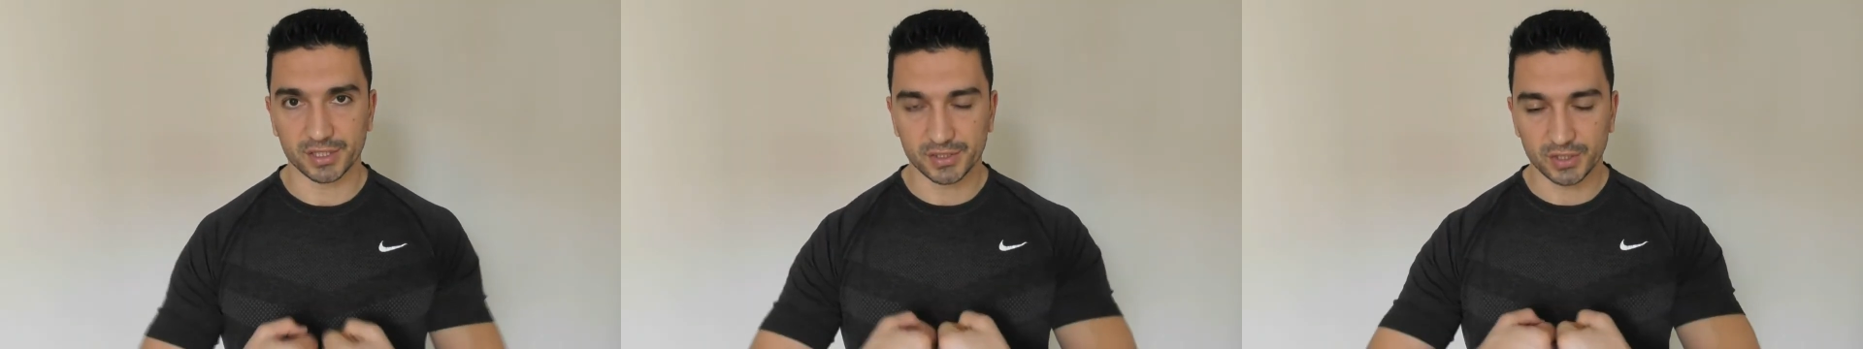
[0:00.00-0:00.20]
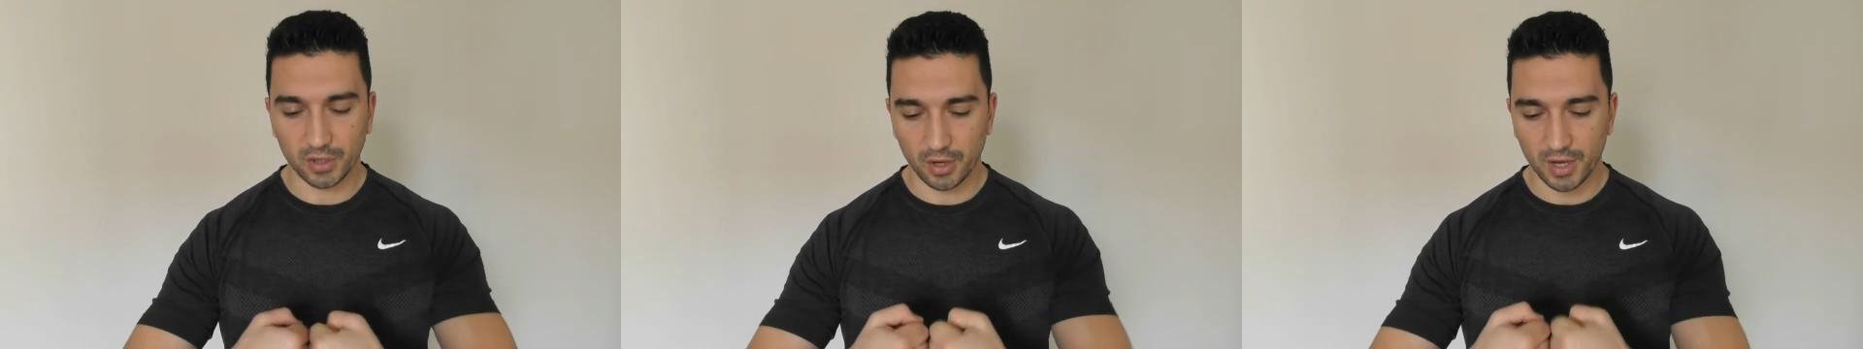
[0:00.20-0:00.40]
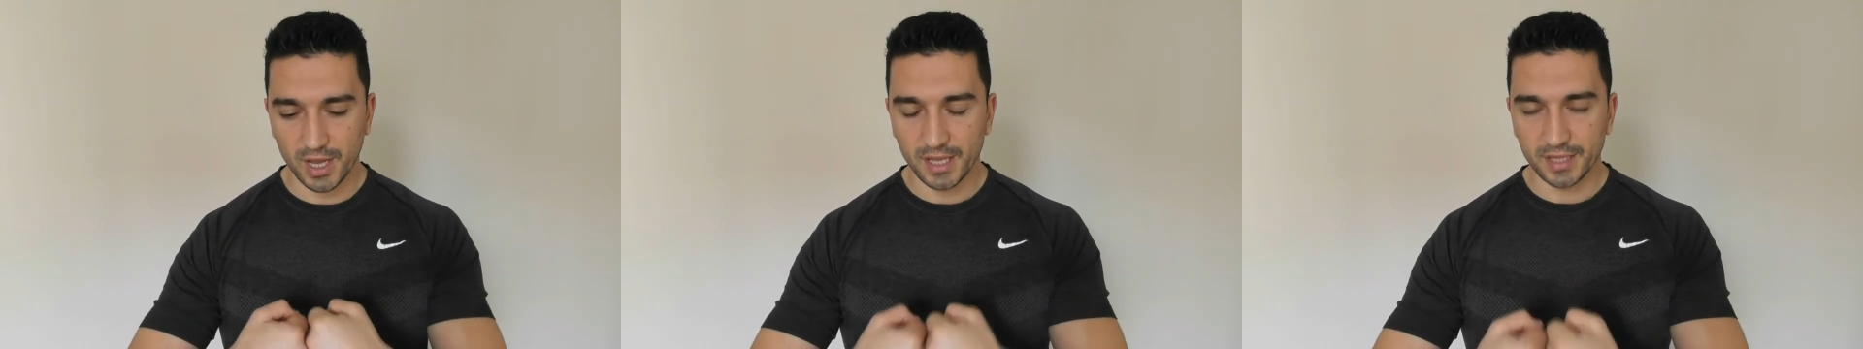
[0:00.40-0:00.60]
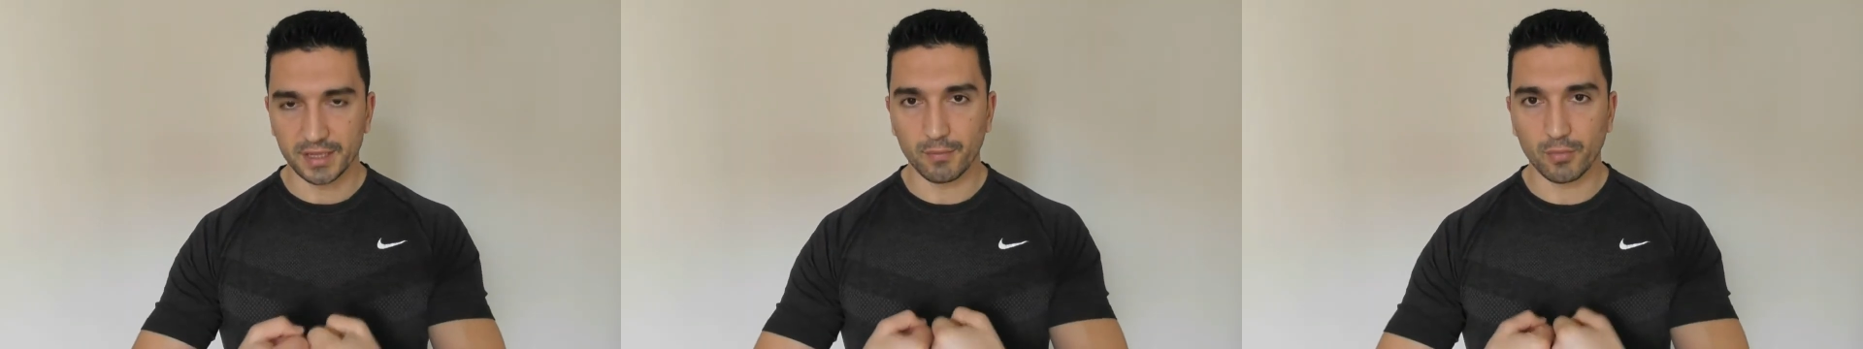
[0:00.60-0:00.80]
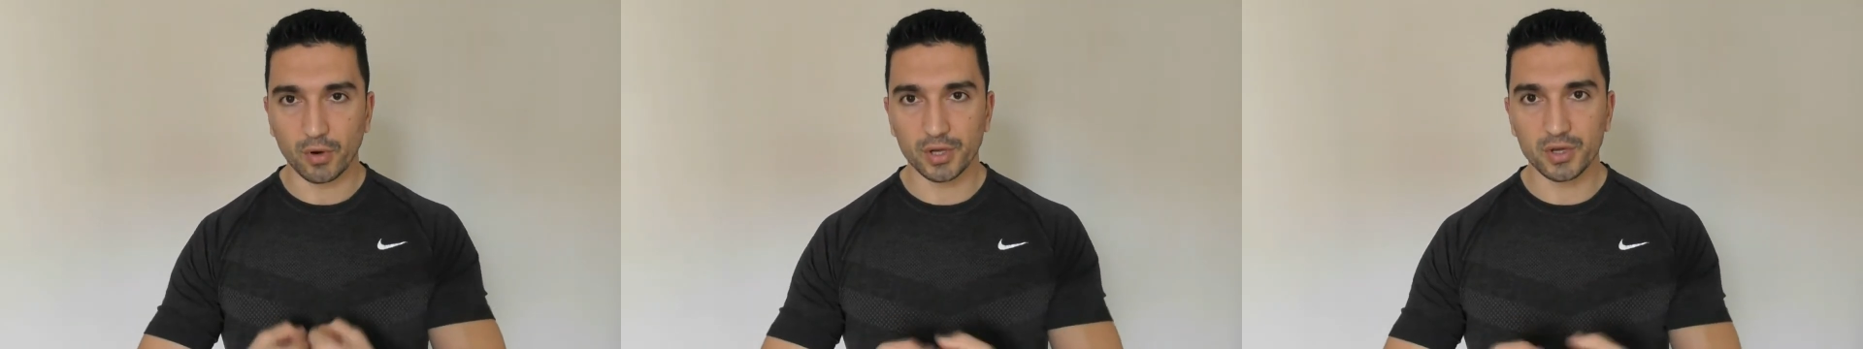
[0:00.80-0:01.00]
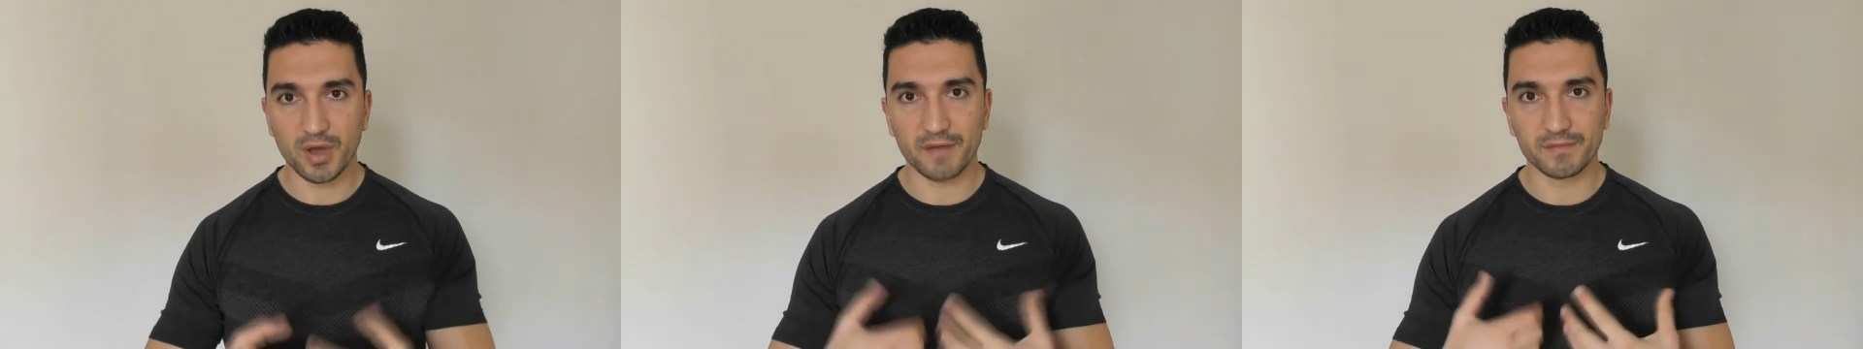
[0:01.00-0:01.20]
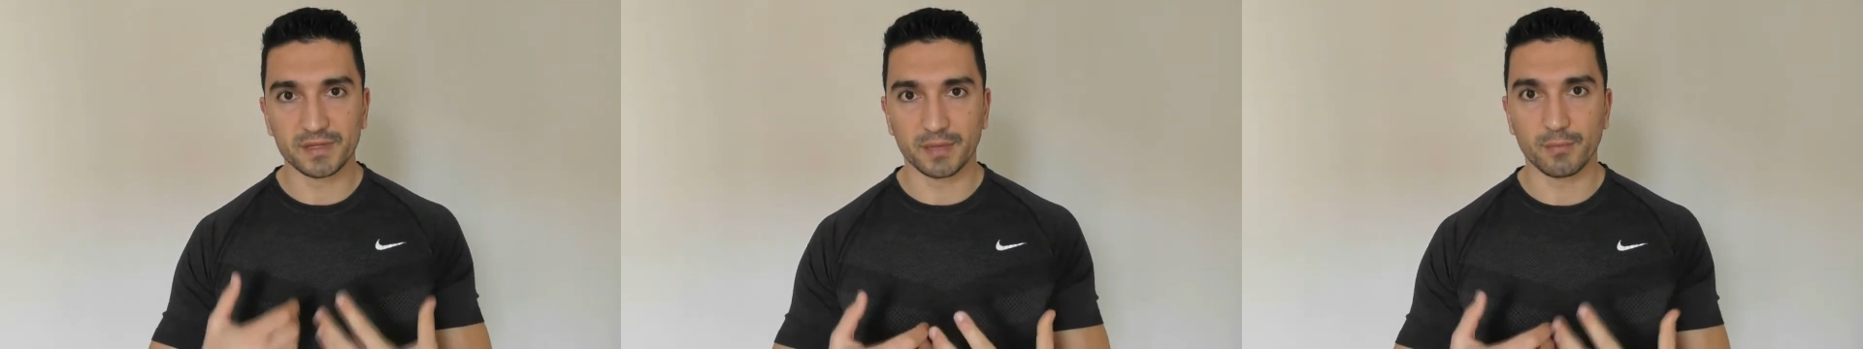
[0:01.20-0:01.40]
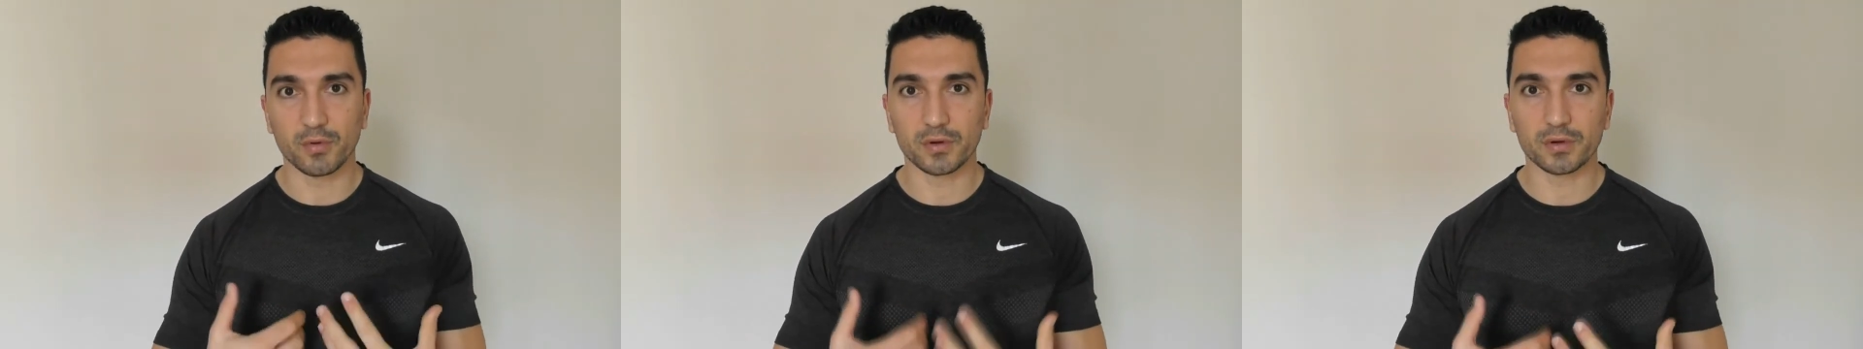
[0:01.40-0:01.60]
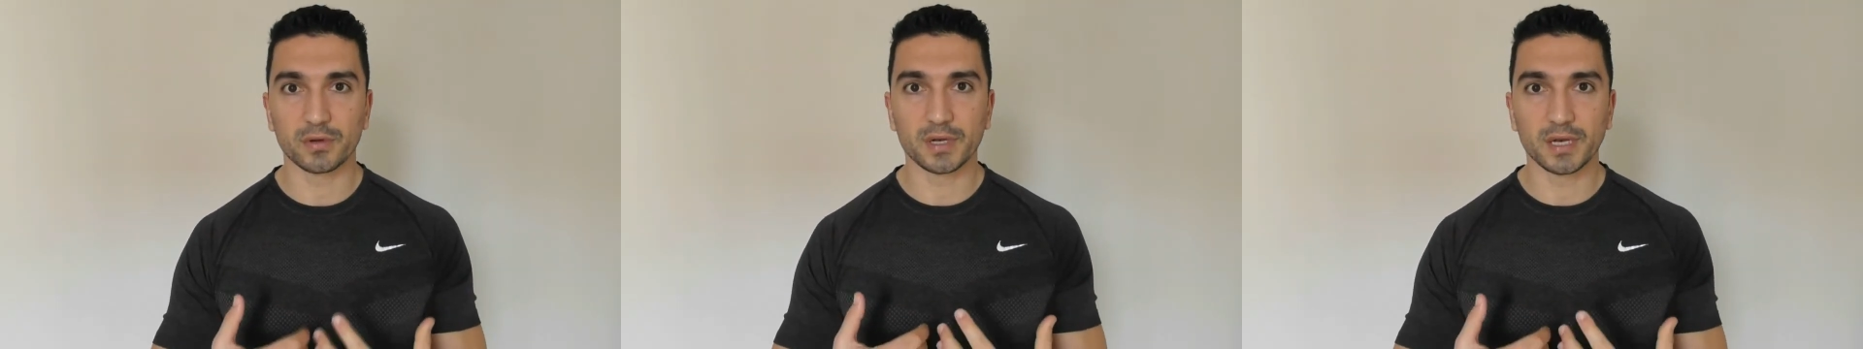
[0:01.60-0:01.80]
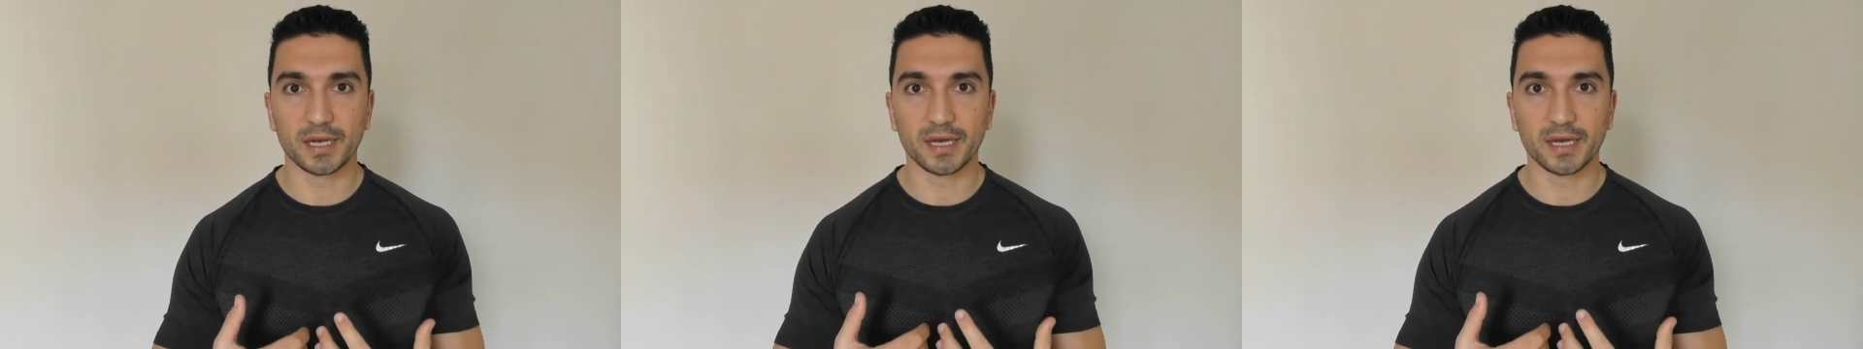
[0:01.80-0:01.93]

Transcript: So the more you have, the more